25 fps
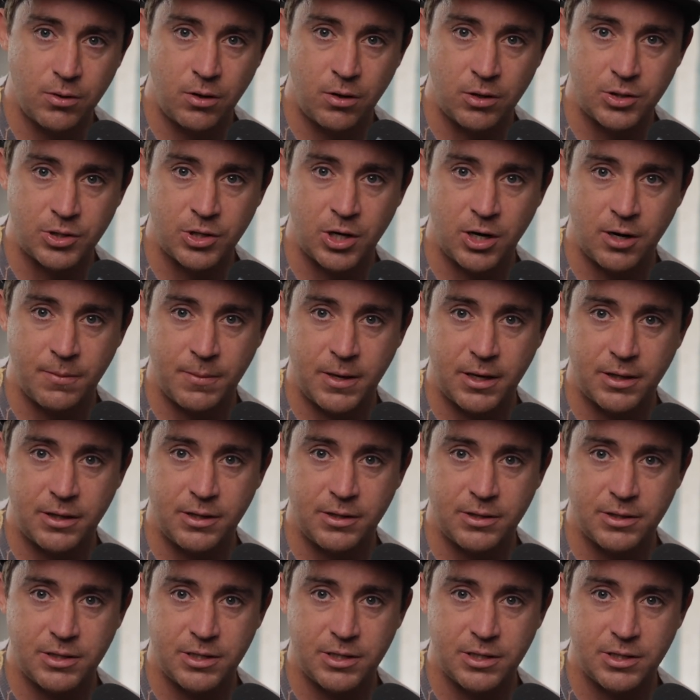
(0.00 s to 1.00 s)
are trying to make
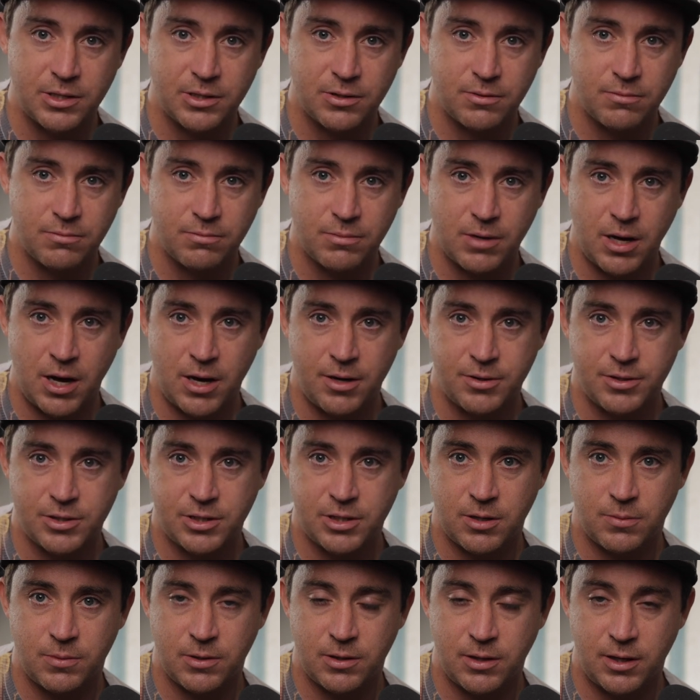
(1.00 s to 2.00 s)
the decision, how
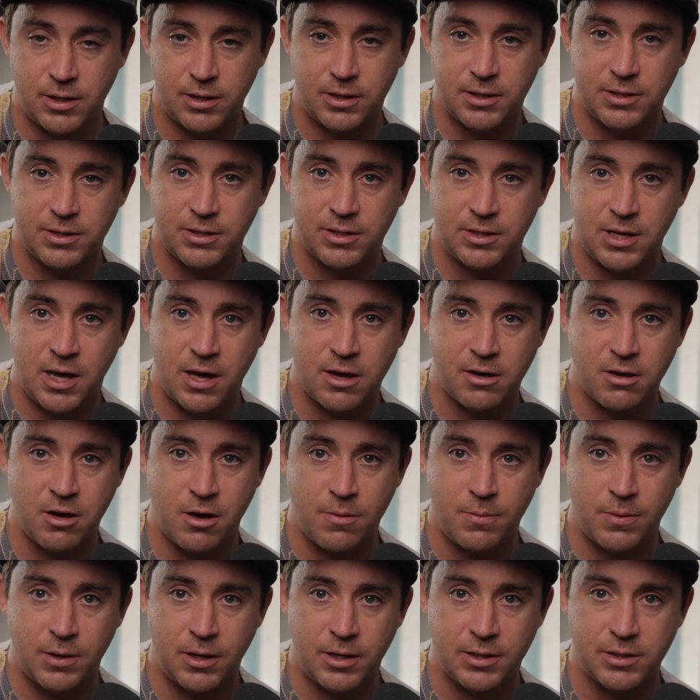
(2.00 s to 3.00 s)
does something like this stack
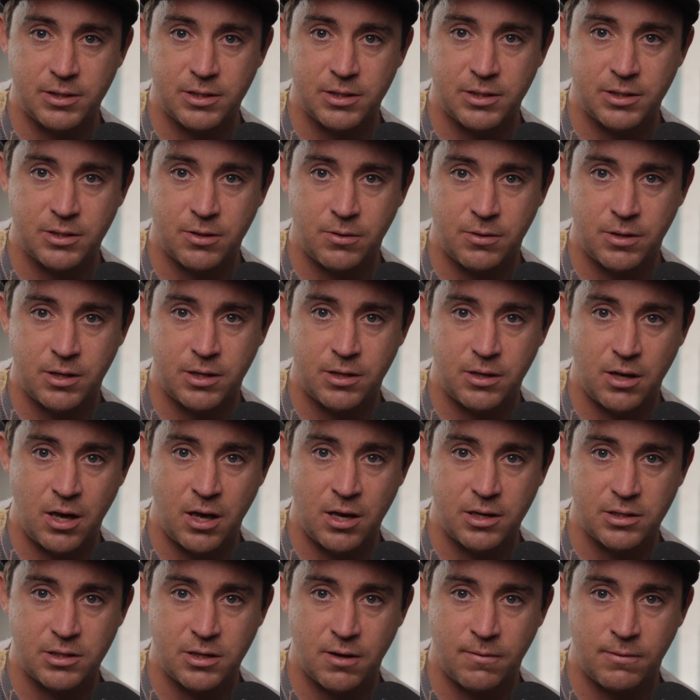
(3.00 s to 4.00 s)
up against the Sony
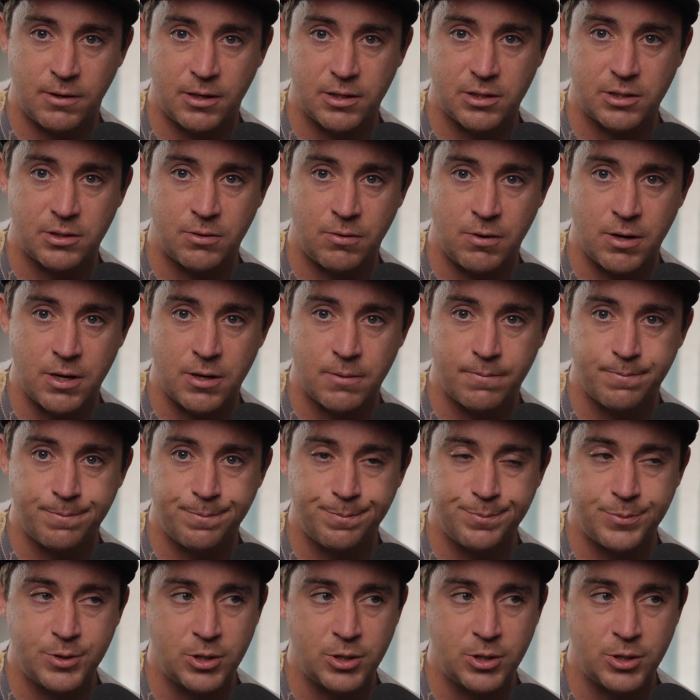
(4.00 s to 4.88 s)
A7S III?